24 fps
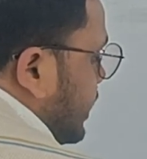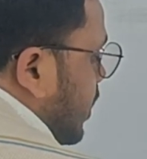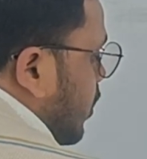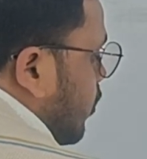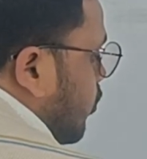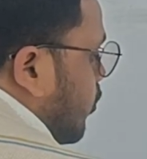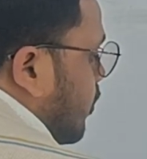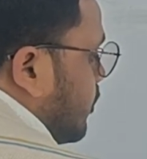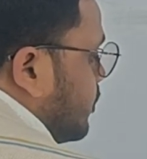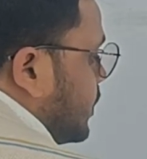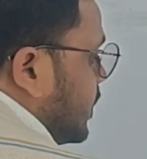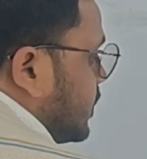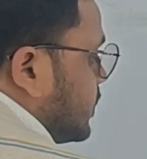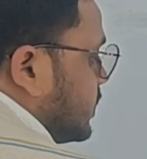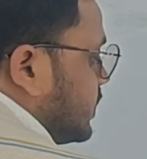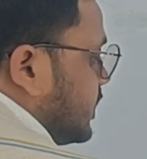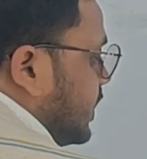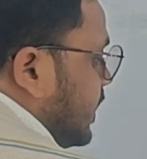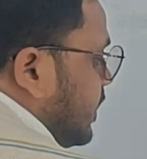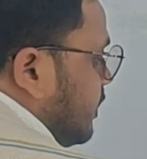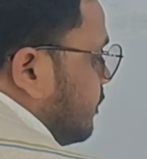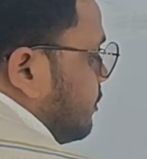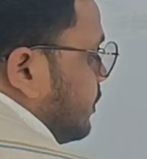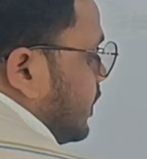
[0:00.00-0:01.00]
of the
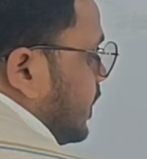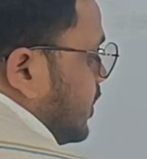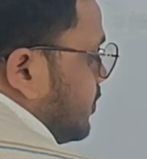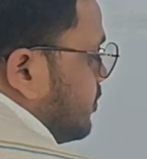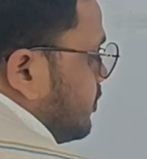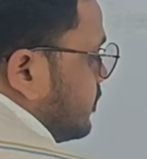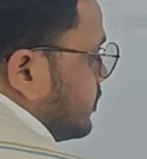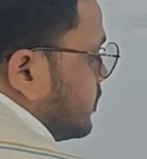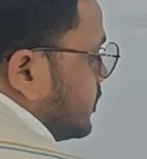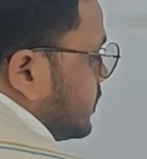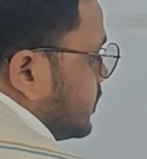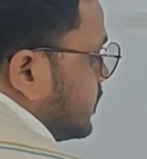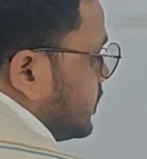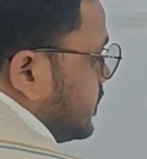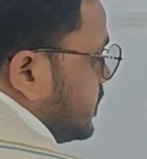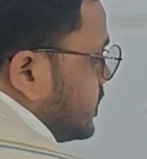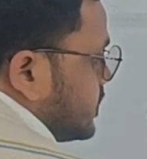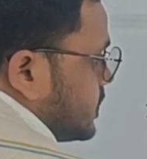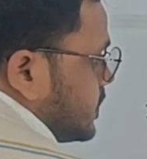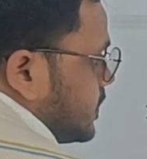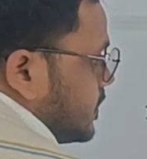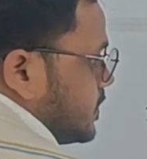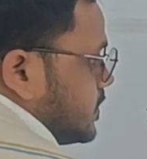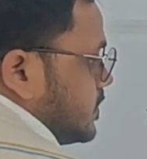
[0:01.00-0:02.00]
thin film,
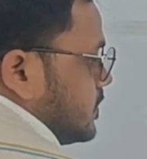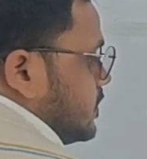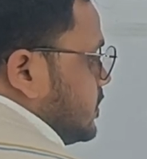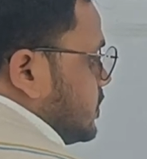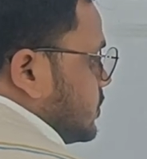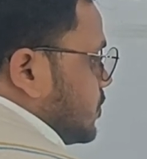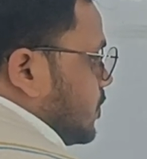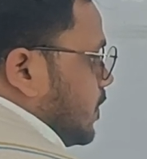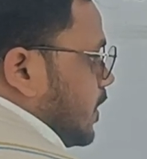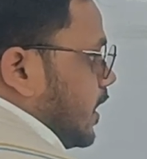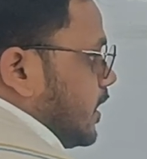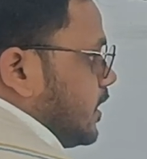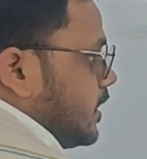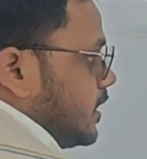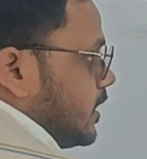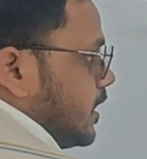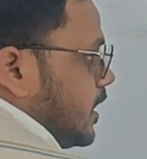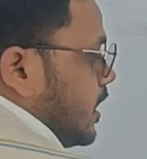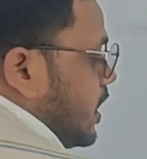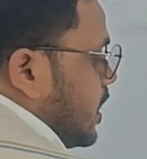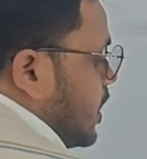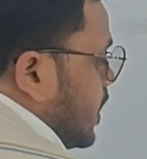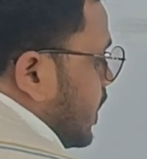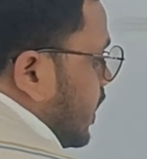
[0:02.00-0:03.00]
this
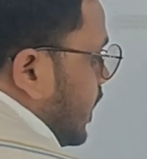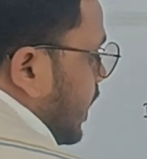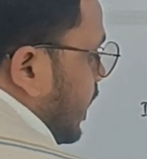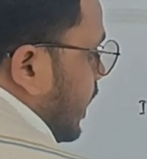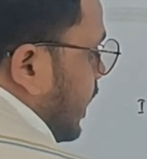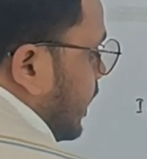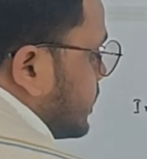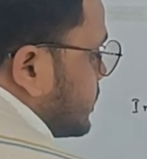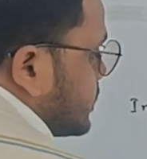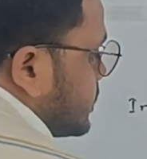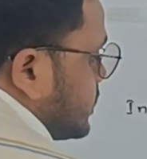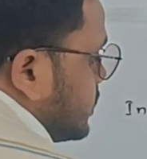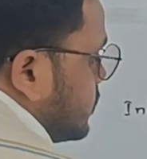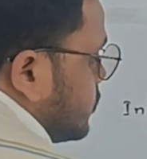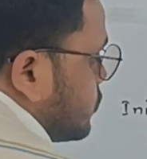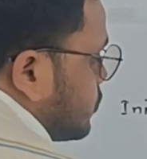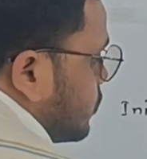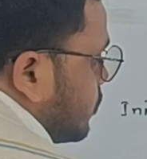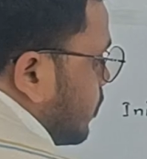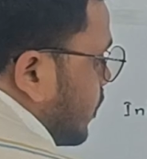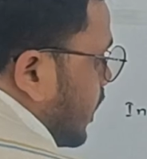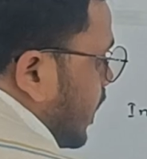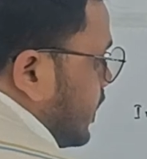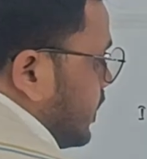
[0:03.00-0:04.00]
one, x
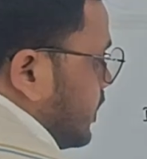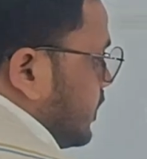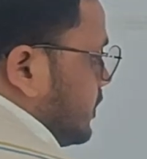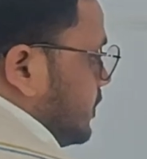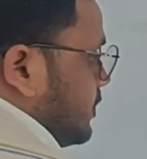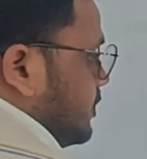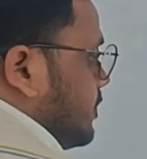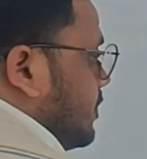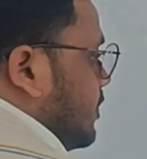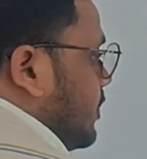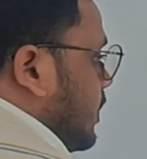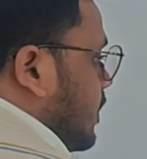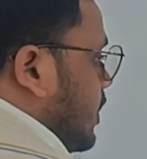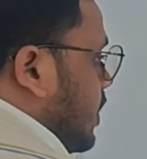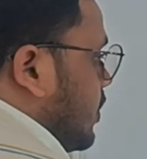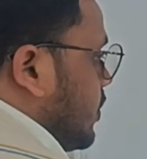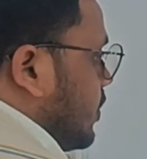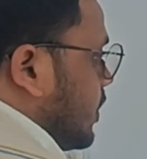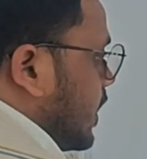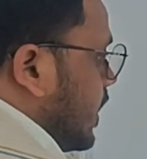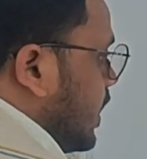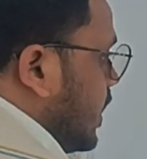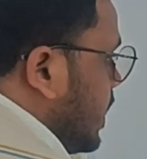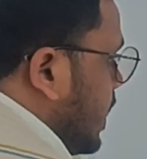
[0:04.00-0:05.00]
into y.
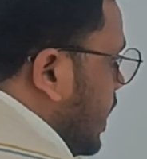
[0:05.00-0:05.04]
Okay,